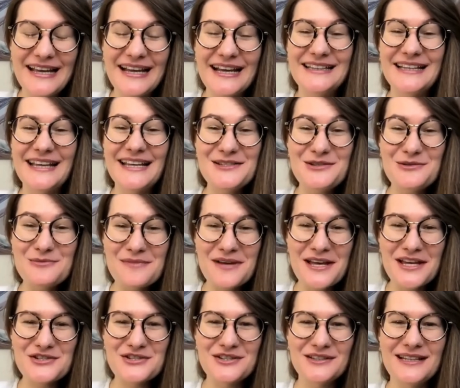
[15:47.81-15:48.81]
And as you
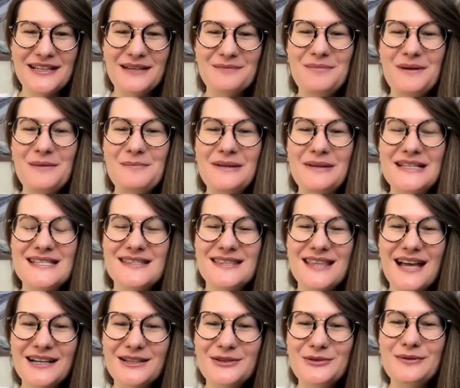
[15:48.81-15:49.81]
mentioned, then people
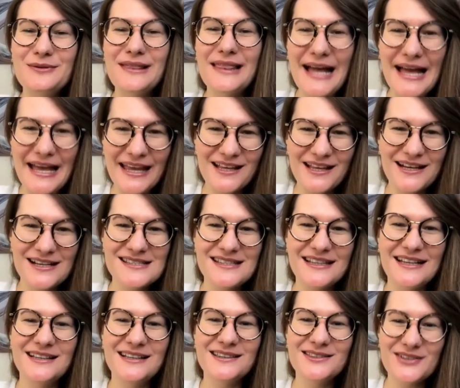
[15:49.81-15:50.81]
start to like us
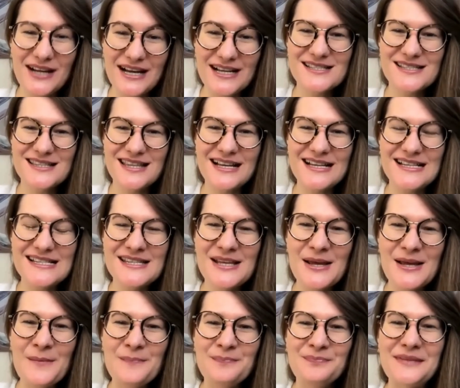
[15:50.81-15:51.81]
and trust us,
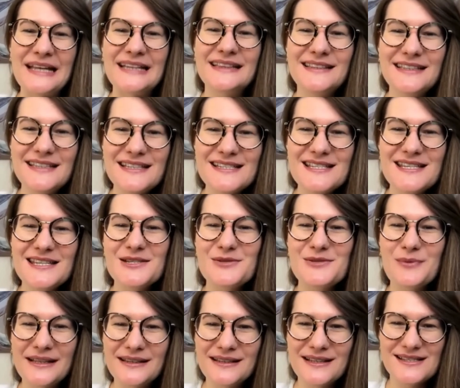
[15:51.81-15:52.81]
then this is
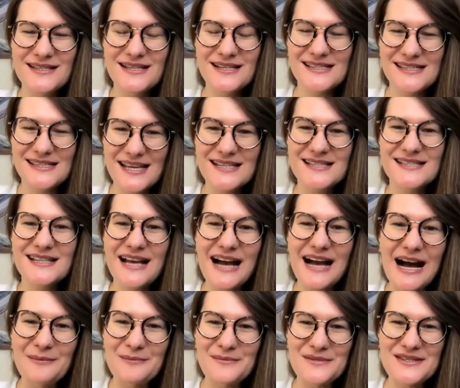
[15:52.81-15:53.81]
when the success
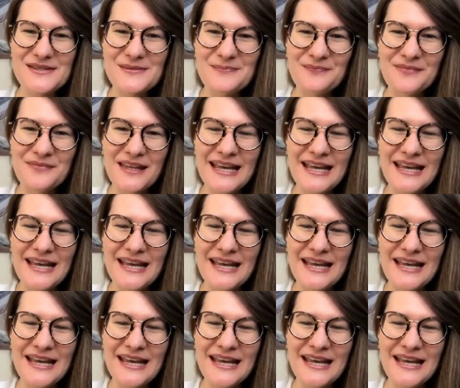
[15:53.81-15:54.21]
comes.